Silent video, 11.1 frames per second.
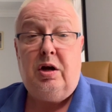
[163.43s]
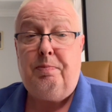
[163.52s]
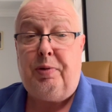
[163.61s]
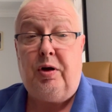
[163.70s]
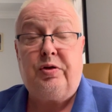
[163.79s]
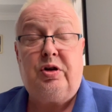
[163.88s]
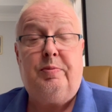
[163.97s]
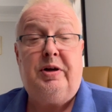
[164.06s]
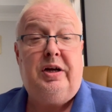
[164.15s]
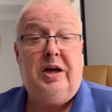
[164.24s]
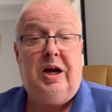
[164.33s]

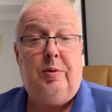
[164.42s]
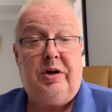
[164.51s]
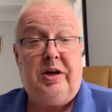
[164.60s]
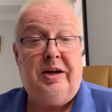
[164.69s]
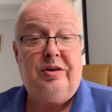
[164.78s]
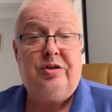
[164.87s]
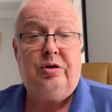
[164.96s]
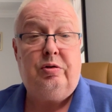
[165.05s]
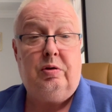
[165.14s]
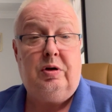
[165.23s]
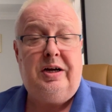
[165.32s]
possibly I would like
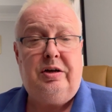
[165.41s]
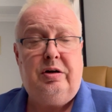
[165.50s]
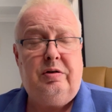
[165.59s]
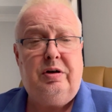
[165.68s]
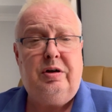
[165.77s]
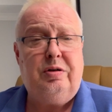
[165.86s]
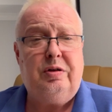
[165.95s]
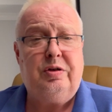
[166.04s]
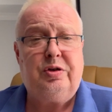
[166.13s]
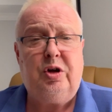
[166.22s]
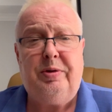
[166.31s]
to, I don't know,
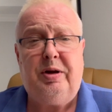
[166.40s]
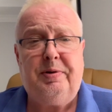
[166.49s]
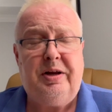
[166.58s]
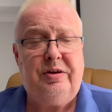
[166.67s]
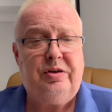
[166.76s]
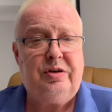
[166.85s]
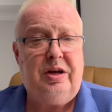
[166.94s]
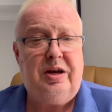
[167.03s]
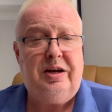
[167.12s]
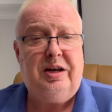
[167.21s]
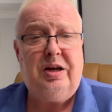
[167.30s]
there's so many places
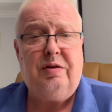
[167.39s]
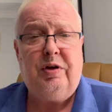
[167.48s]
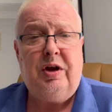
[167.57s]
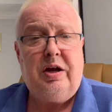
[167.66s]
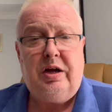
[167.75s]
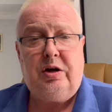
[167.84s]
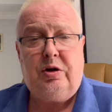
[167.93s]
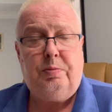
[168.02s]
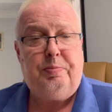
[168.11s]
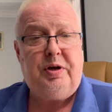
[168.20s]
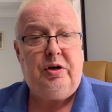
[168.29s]
I love. It
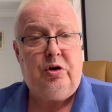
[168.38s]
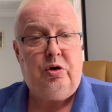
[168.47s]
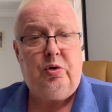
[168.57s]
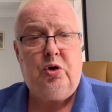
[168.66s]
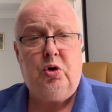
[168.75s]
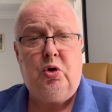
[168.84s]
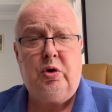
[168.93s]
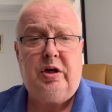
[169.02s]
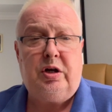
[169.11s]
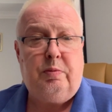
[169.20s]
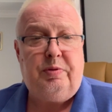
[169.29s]
could be New York,
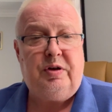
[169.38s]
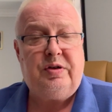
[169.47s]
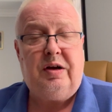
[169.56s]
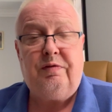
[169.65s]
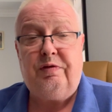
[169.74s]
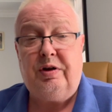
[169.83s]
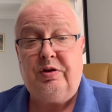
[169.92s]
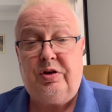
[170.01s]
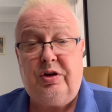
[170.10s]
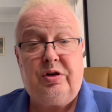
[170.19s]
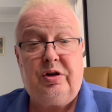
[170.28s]
it could be San
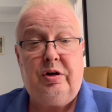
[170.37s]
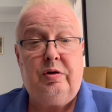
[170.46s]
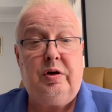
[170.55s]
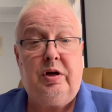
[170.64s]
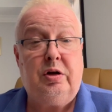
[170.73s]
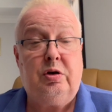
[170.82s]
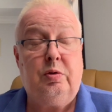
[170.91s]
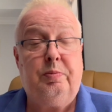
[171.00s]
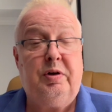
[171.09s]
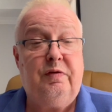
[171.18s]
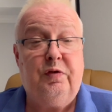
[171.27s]
Francisco, it
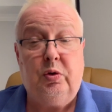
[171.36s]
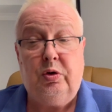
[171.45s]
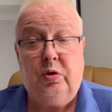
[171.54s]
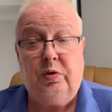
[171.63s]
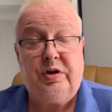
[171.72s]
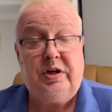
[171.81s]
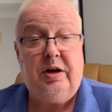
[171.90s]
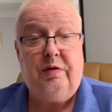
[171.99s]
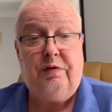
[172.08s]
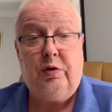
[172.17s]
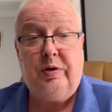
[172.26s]
could be Fort
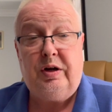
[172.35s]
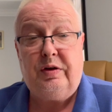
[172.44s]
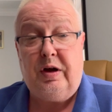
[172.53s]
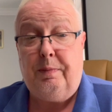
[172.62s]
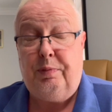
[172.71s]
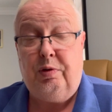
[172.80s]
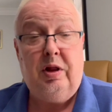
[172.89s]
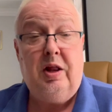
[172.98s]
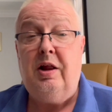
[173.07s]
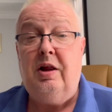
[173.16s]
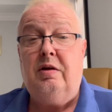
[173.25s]
Lauderdale, for example.
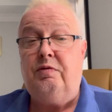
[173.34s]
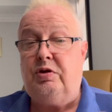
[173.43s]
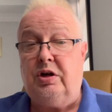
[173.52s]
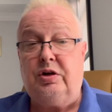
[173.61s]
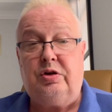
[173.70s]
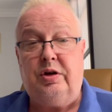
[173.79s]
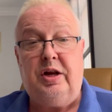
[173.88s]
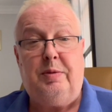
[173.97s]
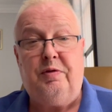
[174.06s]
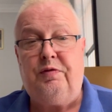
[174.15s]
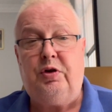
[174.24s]
Just to
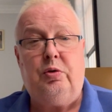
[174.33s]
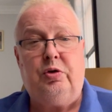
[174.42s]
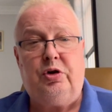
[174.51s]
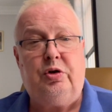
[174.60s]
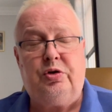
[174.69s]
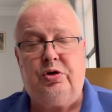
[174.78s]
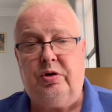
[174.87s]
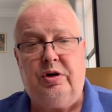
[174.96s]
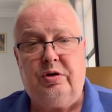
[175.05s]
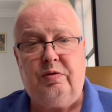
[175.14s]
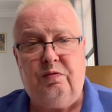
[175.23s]
name a few, Houston
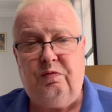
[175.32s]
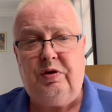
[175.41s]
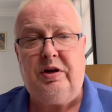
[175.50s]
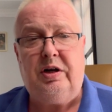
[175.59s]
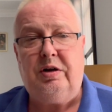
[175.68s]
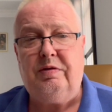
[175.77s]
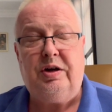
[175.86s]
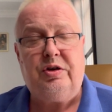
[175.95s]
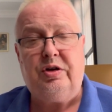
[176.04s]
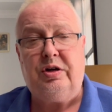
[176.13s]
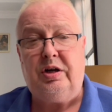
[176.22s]
is a really great
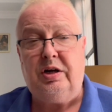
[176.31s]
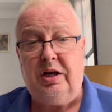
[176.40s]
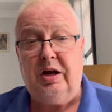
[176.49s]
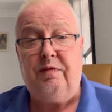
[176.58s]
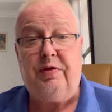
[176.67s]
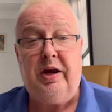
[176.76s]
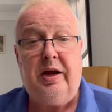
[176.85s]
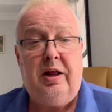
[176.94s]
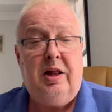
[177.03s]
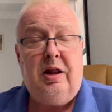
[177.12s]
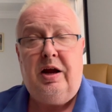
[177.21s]
city, love
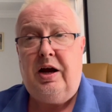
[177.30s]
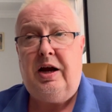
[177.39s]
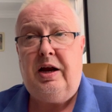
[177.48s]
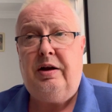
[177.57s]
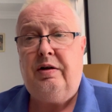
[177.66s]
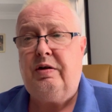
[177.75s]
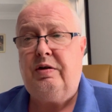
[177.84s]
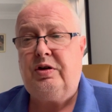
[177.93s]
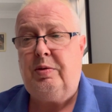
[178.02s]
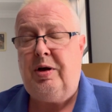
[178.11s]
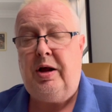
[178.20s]
there. And
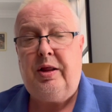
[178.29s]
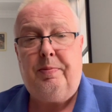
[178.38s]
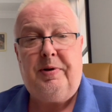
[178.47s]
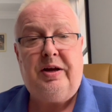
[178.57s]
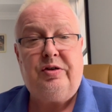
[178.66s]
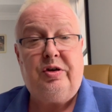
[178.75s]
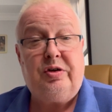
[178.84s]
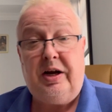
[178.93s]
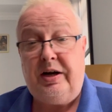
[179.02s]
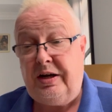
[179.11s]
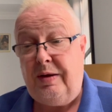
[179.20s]
some other places
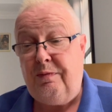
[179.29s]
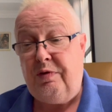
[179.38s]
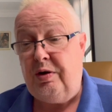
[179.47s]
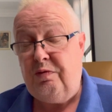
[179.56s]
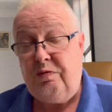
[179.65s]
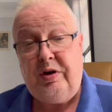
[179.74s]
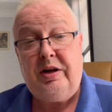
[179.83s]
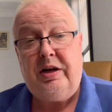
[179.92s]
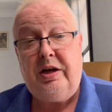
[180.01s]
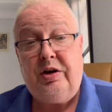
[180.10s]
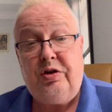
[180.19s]
like Denver,
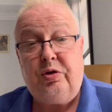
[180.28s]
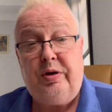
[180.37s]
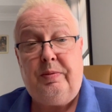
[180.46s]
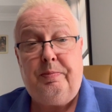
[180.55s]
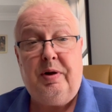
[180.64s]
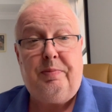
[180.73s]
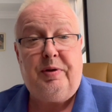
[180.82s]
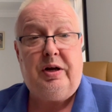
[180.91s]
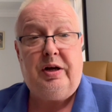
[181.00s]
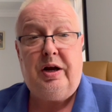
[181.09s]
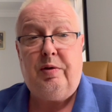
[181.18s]
really enjoyed
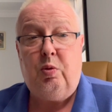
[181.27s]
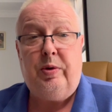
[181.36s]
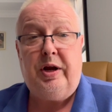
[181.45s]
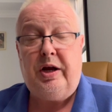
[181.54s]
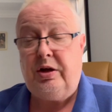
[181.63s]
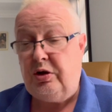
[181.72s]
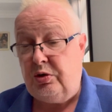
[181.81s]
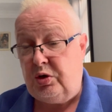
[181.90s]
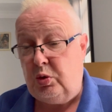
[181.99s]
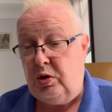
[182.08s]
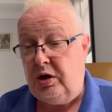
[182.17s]
being there when I used
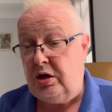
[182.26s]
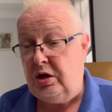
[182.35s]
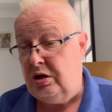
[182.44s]
to work